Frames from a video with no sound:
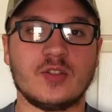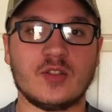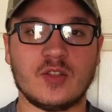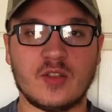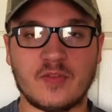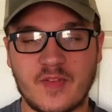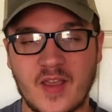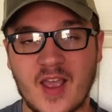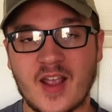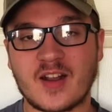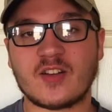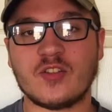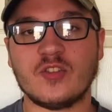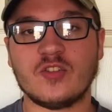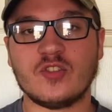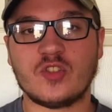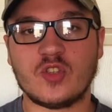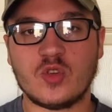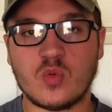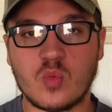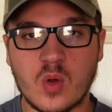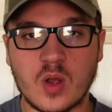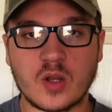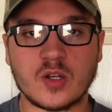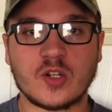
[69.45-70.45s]
So the factors
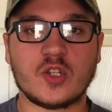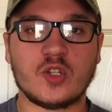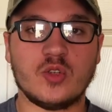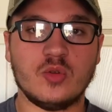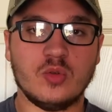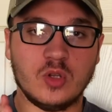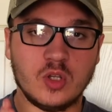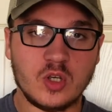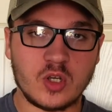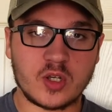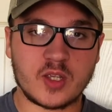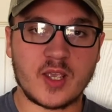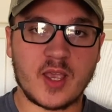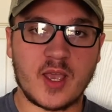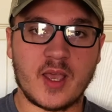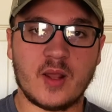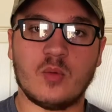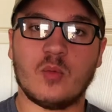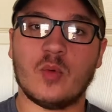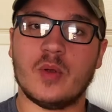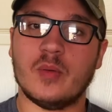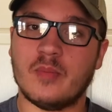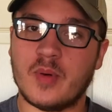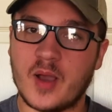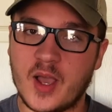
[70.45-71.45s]
you want to look at
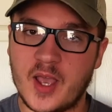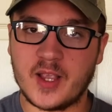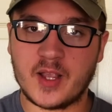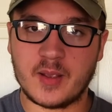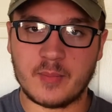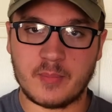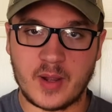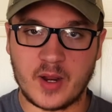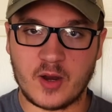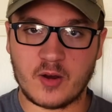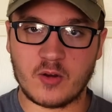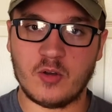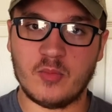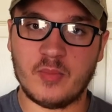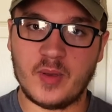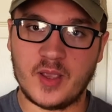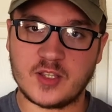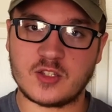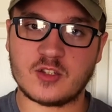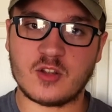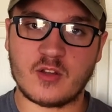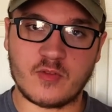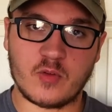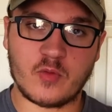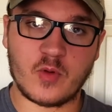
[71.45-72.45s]
when buying apparel
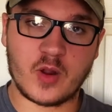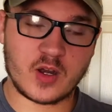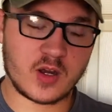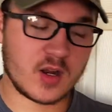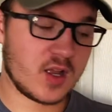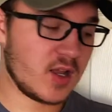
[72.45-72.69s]
based off of where you're